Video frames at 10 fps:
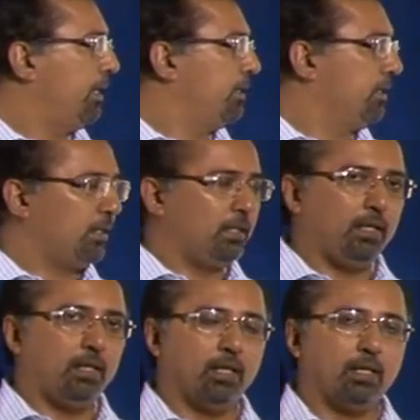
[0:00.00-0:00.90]

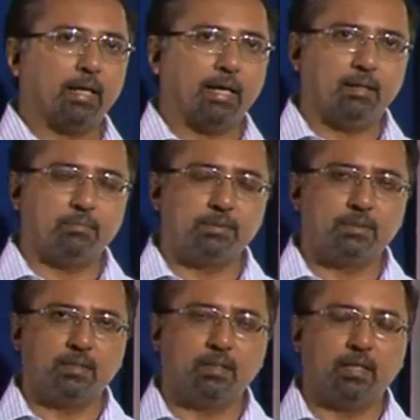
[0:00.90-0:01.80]
Thirdly, it helps
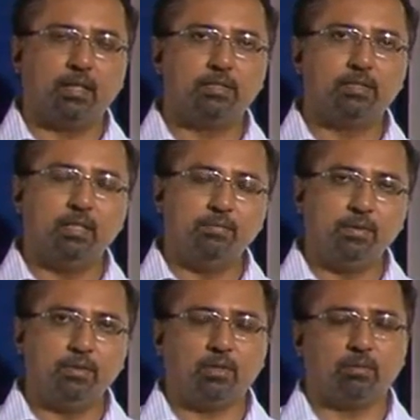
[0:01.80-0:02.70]
in
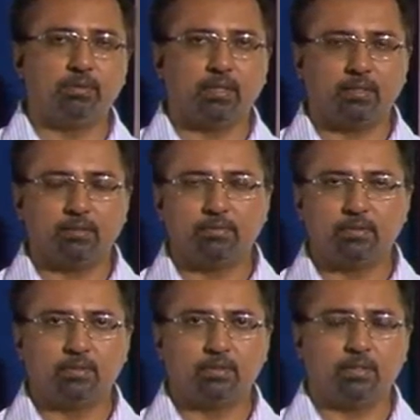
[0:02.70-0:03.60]
achieving the objectives
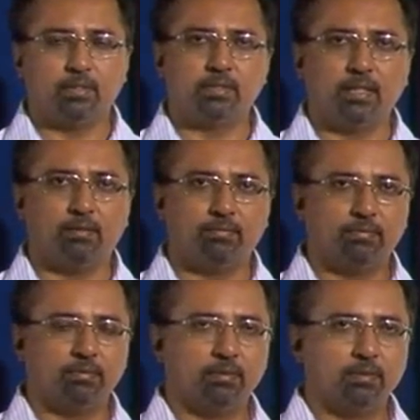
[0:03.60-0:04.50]
itself,
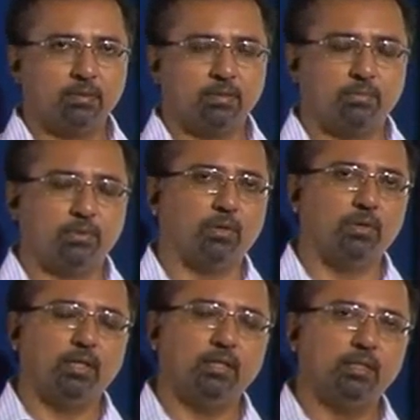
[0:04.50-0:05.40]
the
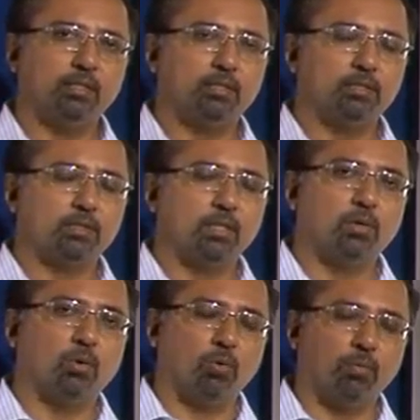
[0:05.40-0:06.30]
organization's
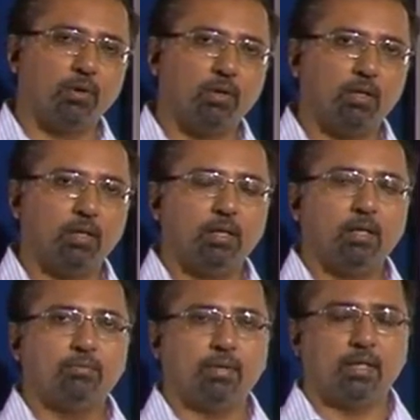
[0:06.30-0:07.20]
overall
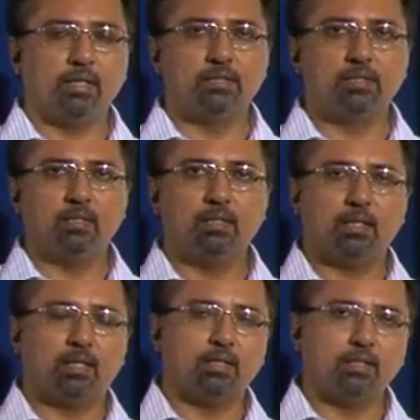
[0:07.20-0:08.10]
financial
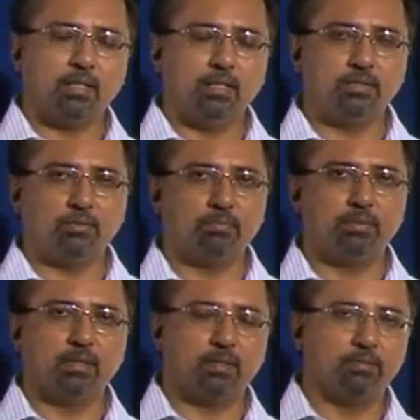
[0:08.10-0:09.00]
and other kinds of
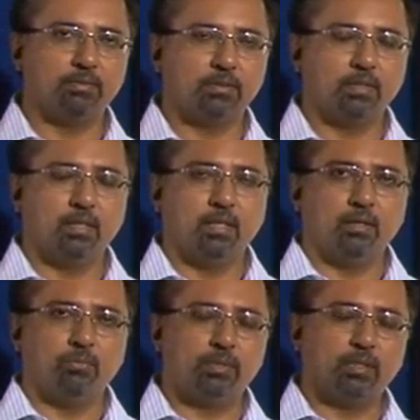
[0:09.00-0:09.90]
objectives,
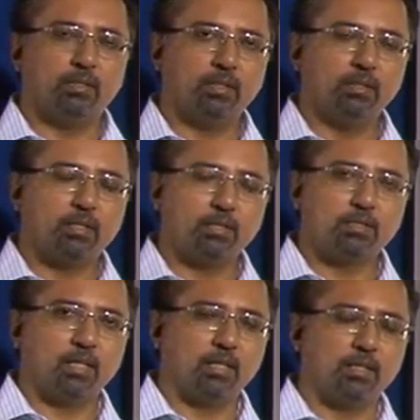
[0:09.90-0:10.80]
which are then
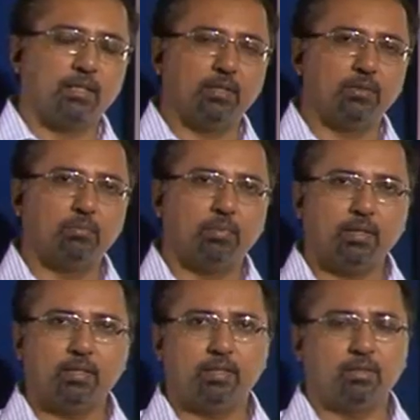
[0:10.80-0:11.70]
translated into
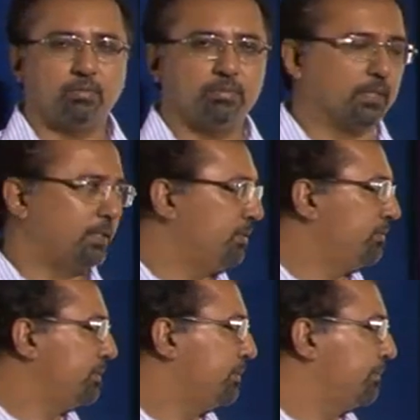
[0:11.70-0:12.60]
marketing
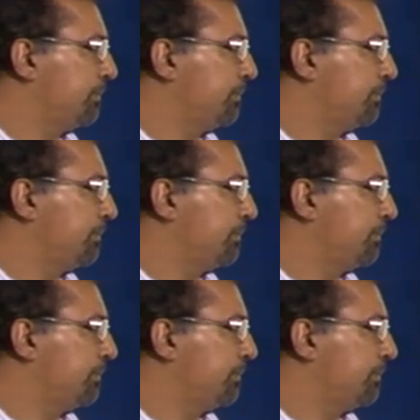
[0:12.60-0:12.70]
objectives.